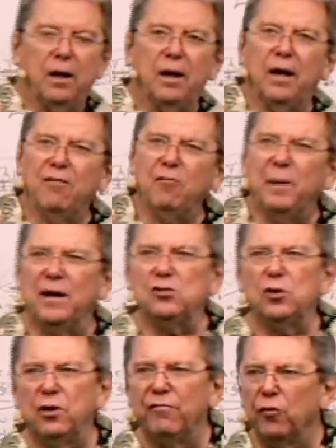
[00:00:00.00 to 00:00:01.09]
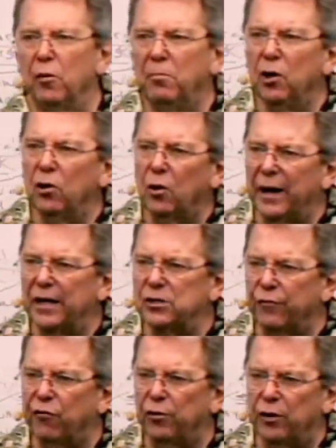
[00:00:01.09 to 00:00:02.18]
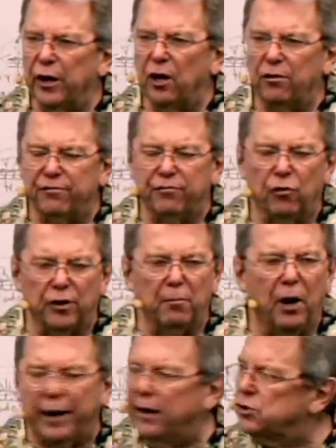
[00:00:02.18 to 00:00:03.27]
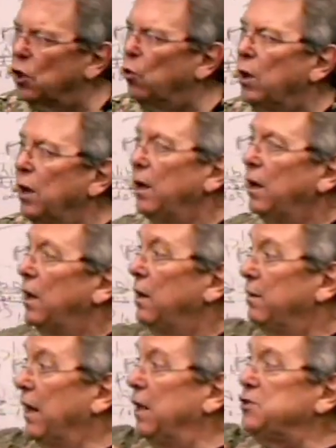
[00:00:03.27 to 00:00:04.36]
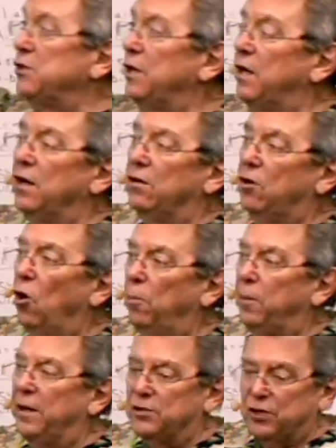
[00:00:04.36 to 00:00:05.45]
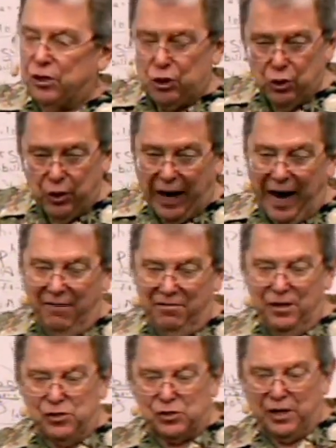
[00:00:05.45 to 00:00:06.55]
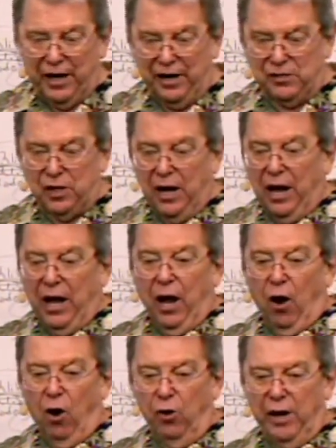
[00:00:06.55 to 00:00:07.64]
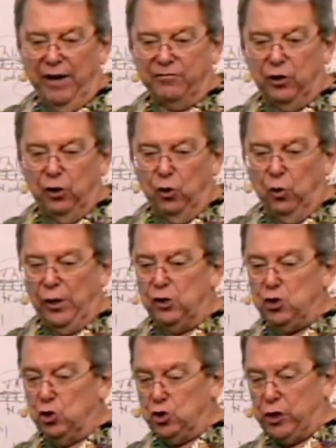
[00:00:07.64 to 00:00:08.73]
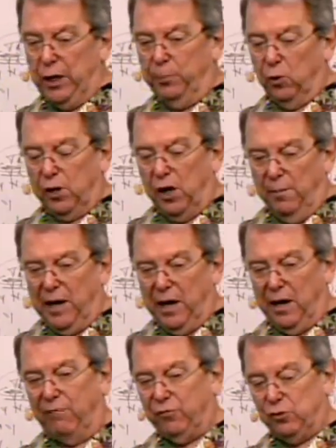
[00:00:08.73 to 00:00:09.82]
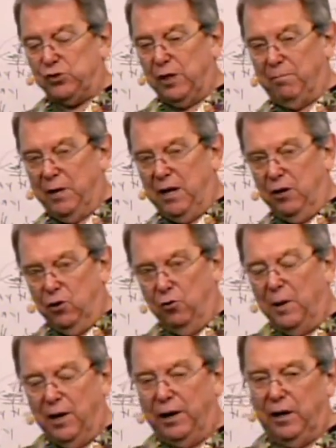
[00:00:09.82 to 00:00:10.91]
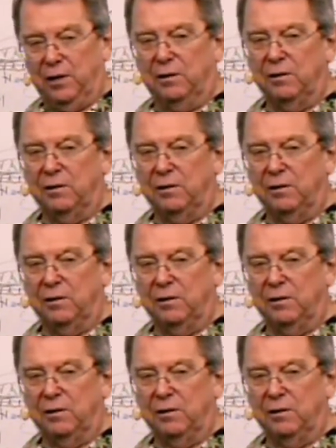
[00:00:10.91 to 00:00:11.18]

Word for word: And everybody's looking for a miracle answer for their health and for their money. So they listen to Kenneth Copeland. He says, you can have these things. All you have to do is your ship will come in if you send me your money.